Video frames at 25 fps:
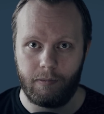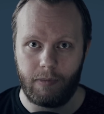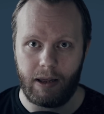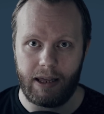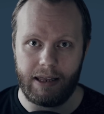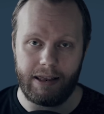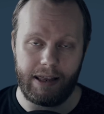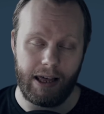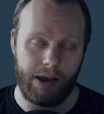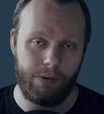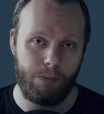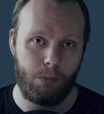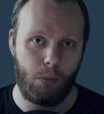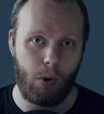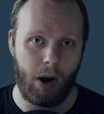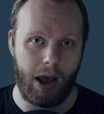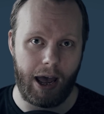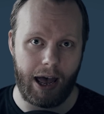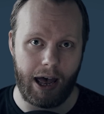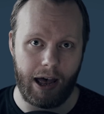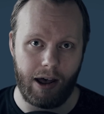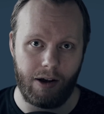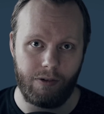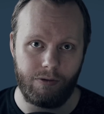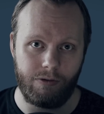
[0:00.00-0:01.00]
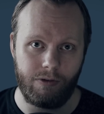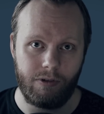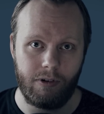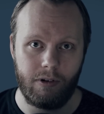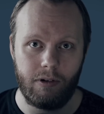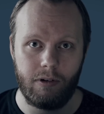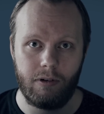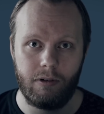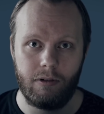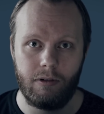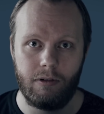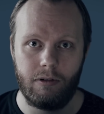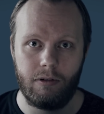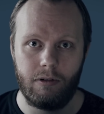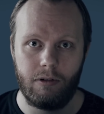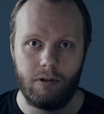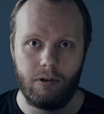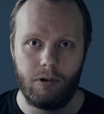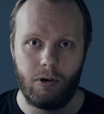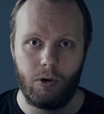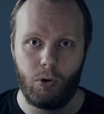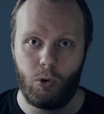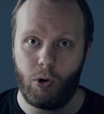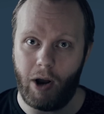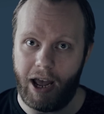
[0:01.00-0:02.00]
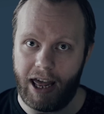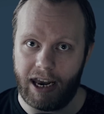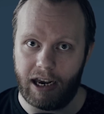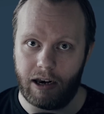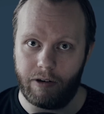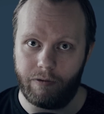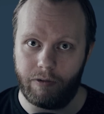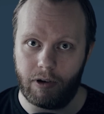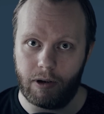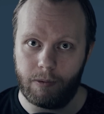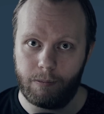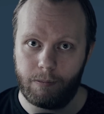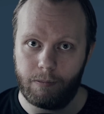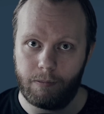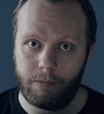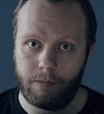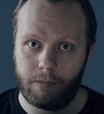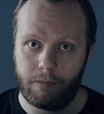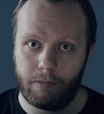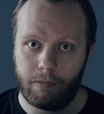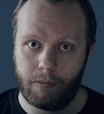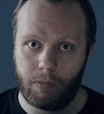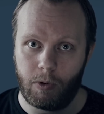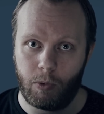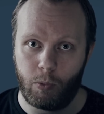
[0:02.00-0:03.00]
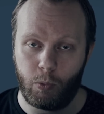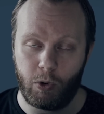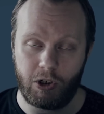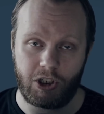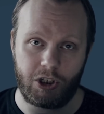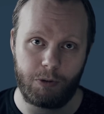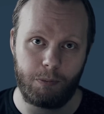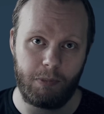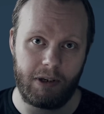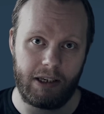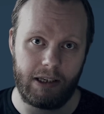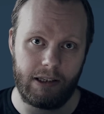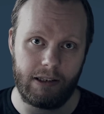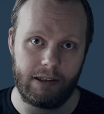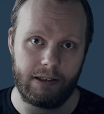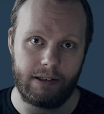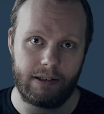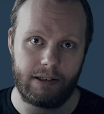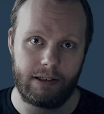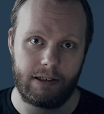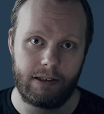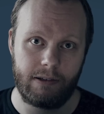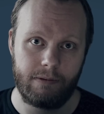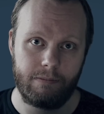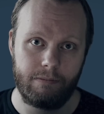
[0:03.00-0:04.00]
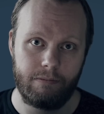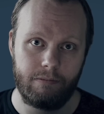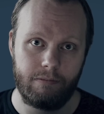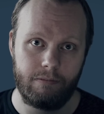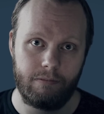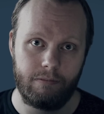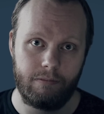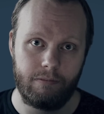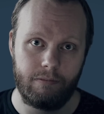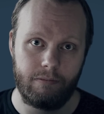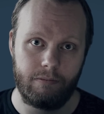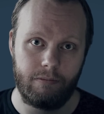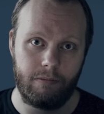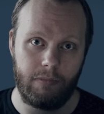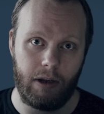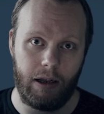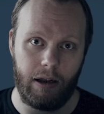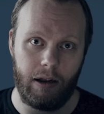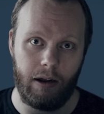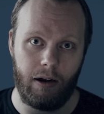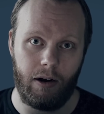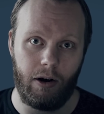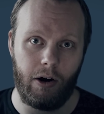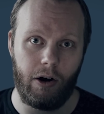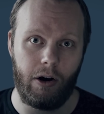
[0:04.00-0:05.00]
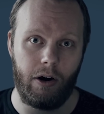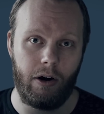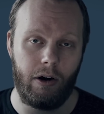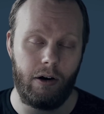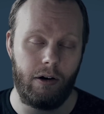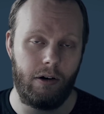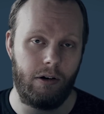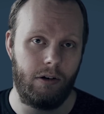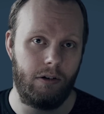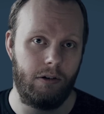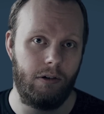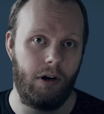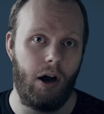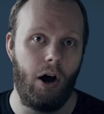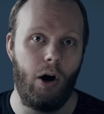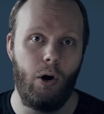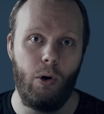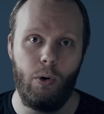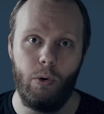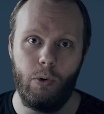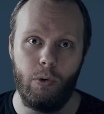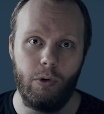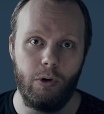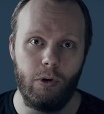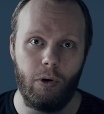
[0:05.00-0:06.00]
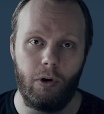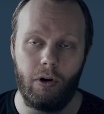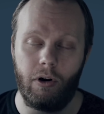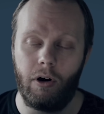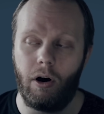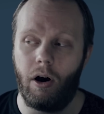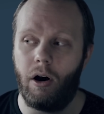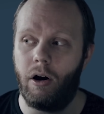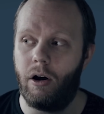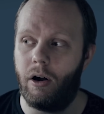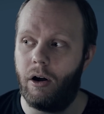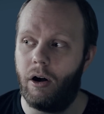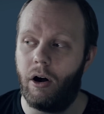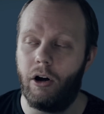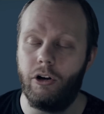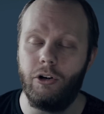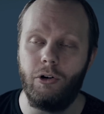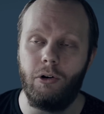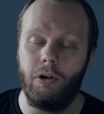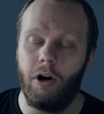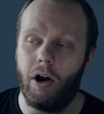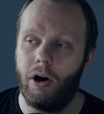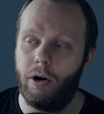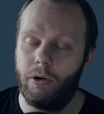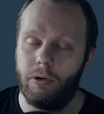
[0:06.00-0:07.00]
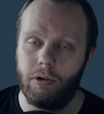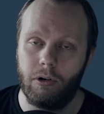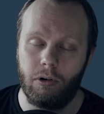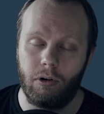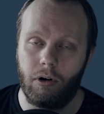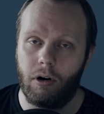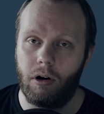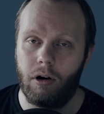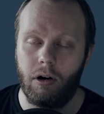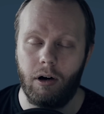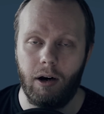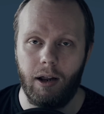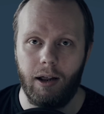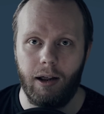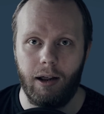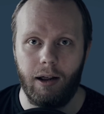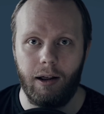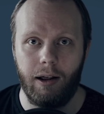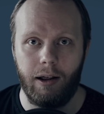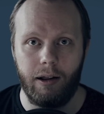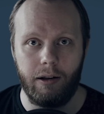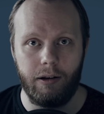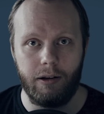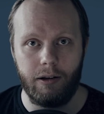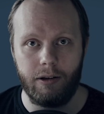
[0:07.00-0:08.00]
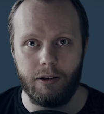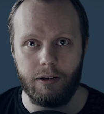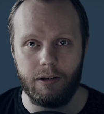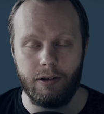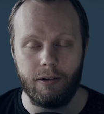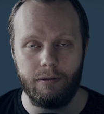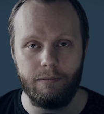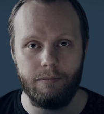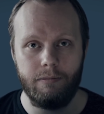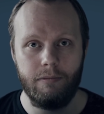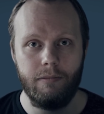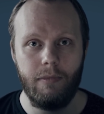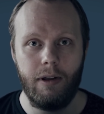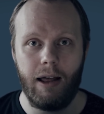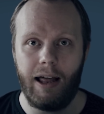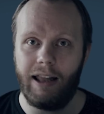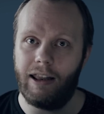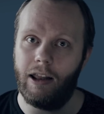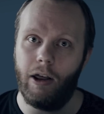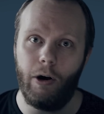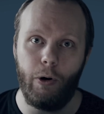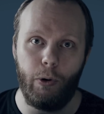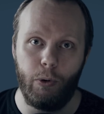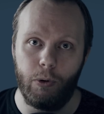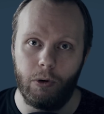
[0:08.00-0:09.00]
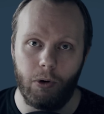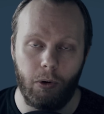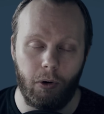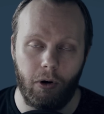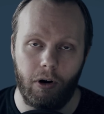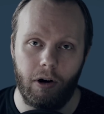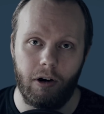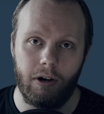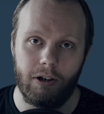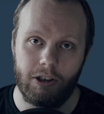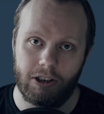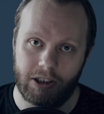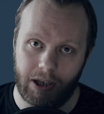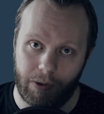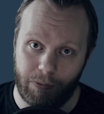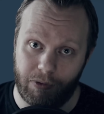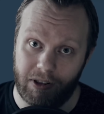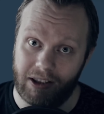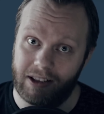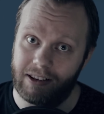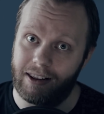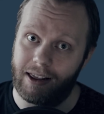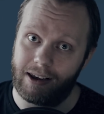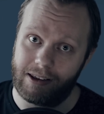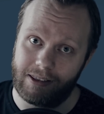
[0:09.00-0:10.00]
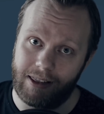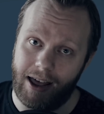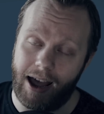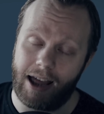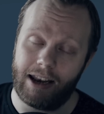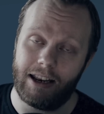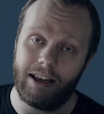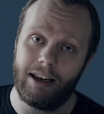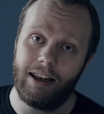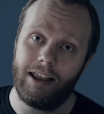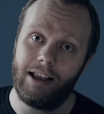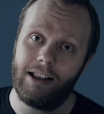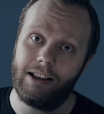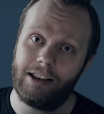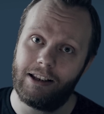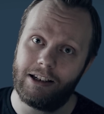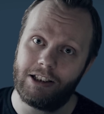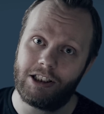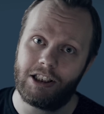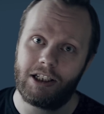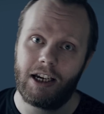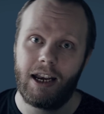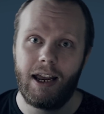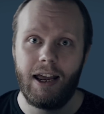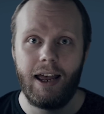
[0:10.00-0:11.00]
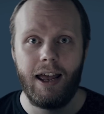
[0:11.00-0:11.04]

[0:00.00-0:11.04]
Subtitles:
And then we have själv, which means own, or on your own, or alone, or something like that in English.